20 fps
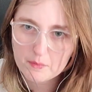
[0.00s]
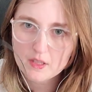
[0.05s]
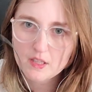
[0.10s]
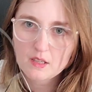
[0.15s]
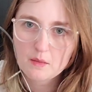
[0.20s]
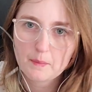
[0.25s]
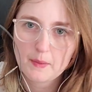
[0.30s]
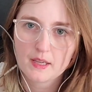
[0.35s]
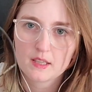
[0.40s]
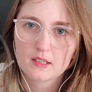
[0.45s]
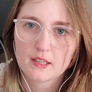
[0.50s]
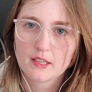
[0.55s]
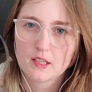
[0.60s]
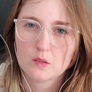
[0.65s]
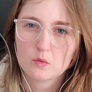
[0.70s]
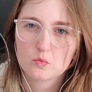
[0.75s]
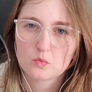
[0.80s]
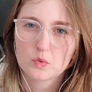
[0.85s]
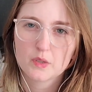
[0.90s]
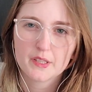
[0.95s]
gonna pick like a
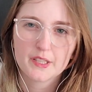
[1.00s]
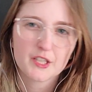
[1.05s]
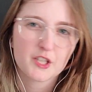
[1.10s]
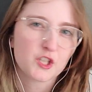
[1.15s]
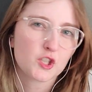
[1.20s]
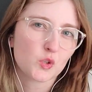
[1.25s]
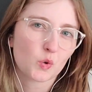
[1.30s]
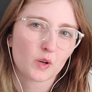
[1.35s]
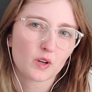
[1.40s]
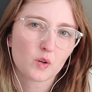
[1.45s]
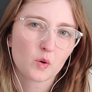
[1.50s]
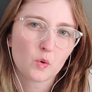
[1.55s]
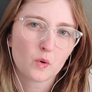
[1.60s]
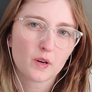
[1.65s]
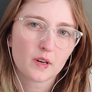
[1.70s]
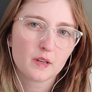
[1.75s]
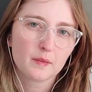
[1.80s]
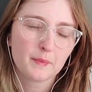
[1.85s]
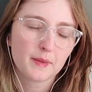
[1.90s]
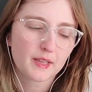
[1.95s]
really short
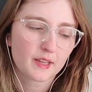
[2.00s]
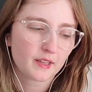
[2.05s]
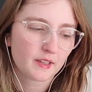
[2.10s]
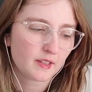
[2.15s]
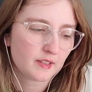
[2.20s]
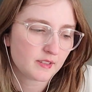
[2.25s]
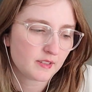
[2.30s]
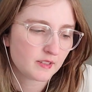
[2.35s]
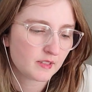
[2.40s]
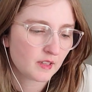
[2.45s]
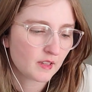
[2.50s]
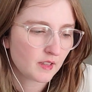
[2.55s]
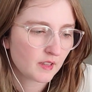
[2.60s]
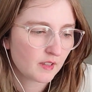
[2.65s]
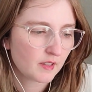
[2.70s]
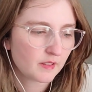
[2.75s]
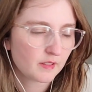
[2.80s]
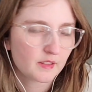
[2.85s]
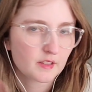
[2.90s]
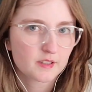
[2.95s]
cord because
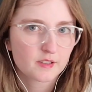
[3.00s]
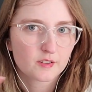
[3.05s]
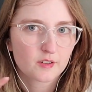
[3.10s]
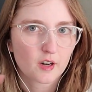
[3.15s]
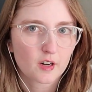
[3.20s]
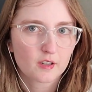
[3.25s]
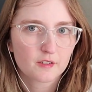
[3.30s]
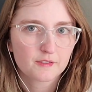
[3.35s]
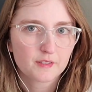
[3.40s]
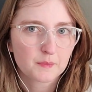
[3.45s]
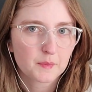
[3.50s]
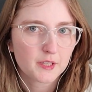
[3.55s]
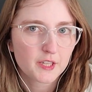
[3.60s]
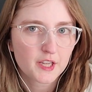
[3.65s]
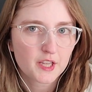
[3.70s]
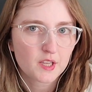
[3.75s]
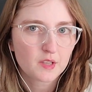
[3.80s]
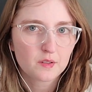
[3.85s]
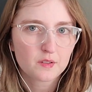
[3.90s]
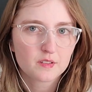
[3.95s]
the scarf I'm gonna
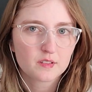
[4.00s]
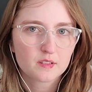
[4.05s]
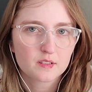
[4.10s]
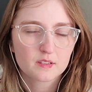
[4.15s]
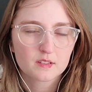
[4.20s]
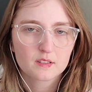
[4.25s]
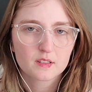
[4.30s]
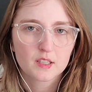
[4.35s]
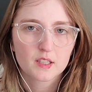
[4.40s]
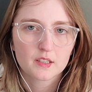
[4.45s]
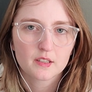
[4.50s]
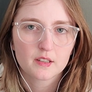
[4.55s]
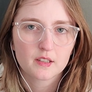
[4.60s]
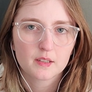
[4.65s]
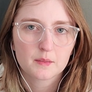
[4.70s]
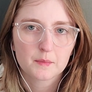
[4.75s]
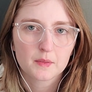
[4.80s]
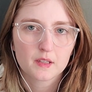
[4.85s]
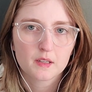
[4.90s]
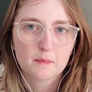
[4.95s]
use, or that
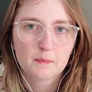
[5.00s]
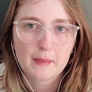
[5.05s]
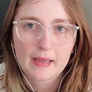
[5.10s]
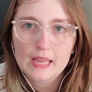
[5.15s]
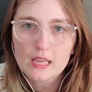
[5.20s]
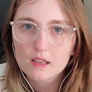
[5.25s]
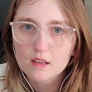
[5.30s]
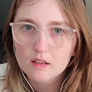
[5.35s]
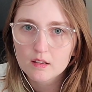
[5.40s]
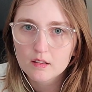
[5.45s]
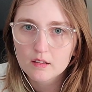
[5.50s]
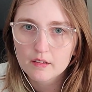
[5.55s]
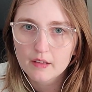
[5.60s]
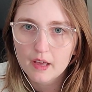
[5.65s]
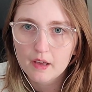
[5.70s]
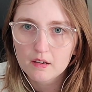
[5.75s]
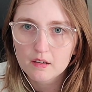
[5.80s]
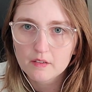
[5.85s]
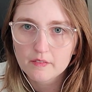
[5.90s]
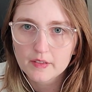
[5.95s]
I'm gonna make
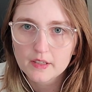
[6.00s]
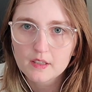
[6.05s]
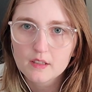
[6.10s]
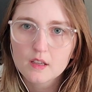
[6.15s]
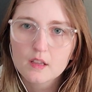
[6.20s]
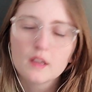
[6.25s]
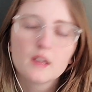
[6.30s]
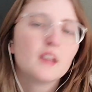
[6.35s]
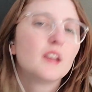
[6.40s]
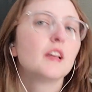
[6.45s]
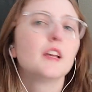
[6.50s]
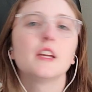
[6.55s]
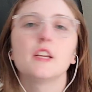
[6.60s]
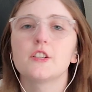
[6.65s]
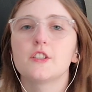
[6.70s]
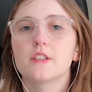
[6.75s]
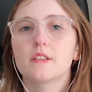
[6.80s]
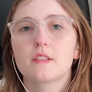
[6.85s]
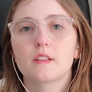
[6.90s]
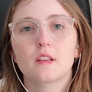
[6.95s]
out of it, is
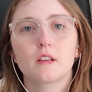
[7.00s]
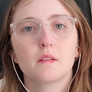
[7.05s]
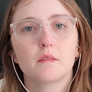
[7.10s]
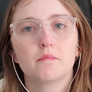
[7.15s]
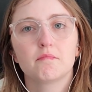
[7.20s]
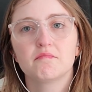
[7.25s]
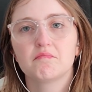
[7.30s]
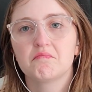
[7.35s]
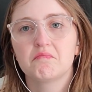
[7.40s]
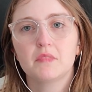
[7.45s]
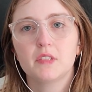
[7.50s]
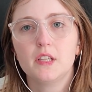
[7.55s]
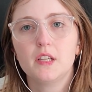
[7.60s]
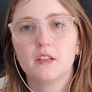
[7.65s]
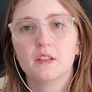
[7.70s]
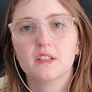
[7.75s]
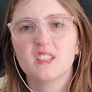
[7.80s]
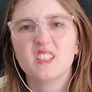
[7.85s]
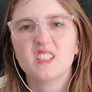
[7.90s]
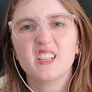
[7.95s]
just gonna,
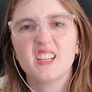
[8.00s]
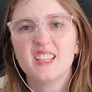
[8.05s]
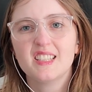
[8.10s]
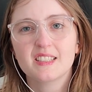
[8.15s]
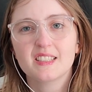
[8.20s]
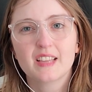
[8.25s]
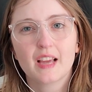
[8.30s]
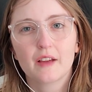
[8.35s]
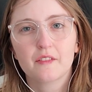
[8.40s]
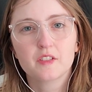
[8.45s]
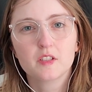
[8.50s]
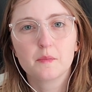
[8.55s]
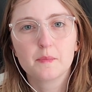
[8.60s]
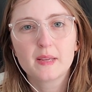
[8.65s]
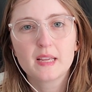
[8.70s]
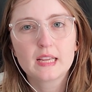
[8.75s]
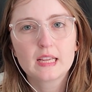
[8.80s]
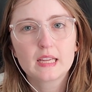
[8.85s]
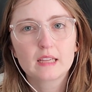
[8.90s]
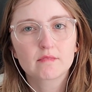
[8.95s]
it doesn't have to
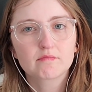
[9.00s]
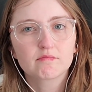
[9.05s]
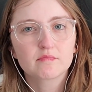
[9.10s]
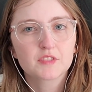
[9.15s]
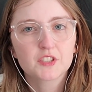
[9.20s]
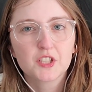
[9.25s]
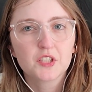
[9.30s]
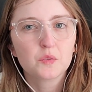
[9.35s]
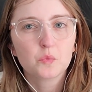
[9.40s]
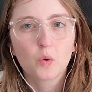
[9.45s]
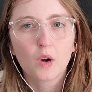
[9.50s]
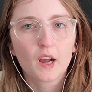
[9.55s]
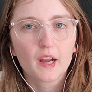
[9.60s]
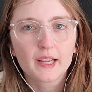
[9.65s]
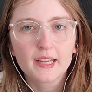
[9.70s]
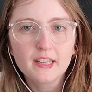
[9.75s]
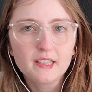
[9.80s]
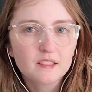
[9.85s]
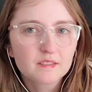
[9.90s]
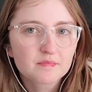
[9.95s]
be too
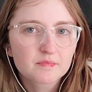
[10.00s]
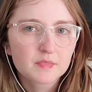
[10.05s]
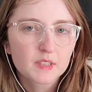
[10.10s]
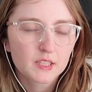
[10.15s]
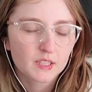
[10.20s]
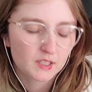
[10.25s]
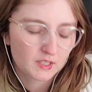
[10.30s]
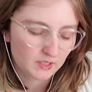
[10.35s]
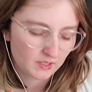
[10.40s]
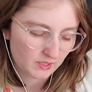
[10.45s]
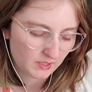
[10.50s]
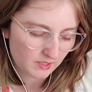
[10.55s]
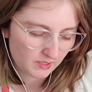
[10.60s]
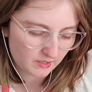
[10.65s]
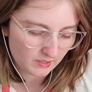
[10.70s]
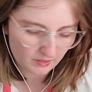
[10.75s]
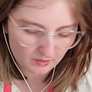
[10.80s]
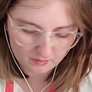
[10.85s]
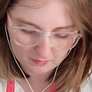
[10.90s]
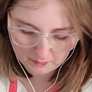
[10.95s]
wide.
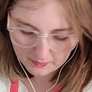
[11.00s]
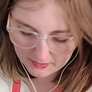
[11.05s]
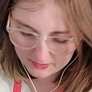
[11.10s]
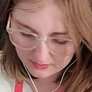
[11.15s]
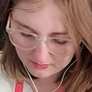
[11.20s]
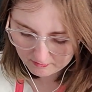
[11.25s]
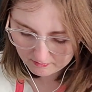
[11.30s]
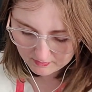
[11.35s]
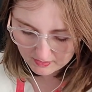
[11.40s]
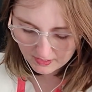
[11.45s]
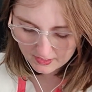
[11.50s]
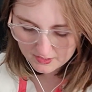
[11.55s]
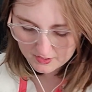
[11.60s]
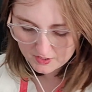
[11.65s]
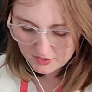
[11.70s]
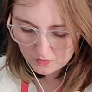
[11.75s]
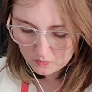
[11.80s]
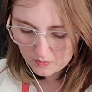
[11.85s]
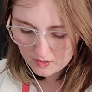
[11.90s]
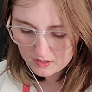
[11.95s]
So, but I
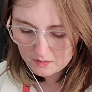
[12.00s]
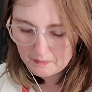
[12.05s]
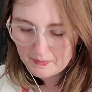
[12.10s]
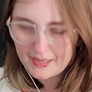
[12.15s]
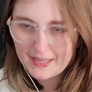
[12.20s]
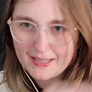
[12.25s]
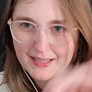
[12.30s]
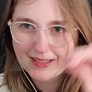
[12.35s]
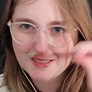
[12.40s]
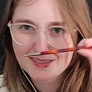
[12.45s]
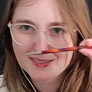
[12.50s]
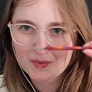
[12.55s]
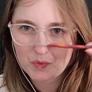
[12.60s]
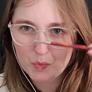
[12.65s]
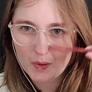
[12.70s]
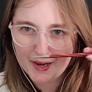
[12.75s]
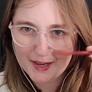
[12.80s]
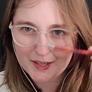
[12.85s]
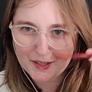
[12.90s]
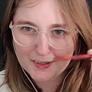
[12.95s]
do wanna make it
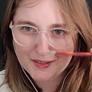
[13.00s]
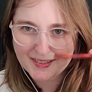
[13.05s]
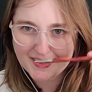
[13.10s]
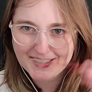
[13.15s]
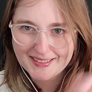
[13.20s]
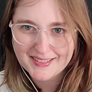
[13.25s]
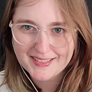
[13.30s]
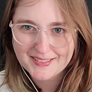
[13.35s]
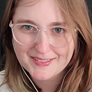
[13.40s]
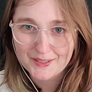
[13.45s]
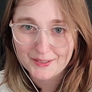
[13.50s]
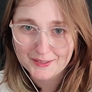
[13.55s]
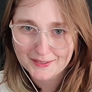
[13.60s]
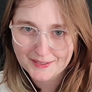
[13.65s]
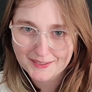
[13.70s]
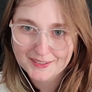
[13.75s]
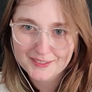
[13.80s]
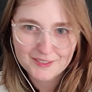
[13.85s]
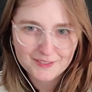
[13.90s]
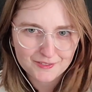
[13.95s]
wider than this hook,
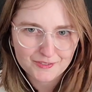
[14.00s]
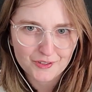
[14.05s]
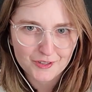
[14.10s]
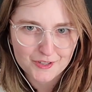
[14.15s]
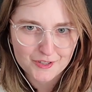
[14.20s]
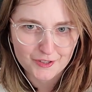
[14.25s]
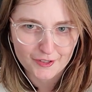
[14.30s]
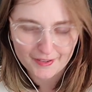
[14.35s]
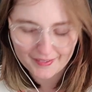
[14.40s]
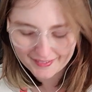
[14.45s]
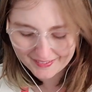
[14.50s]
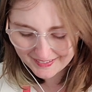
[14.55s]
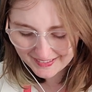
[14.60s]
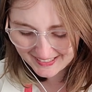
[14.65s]
for sure.